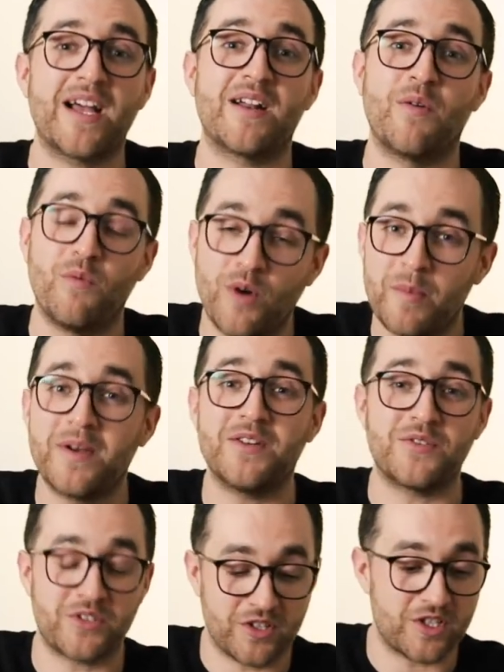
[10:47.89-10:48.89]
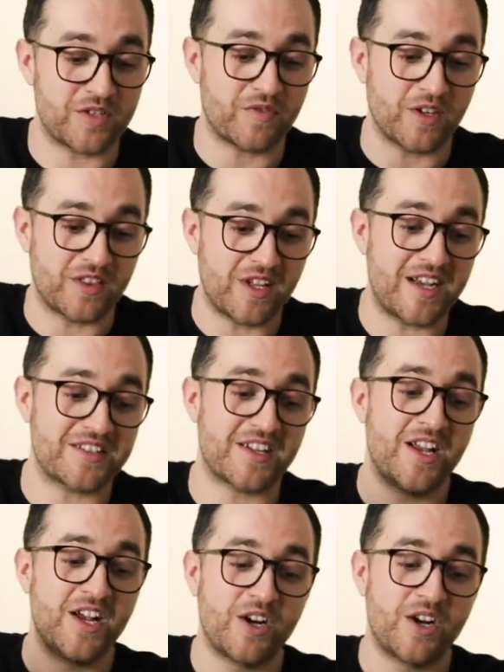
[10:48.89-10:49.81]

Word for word: and a woman who searches for a lost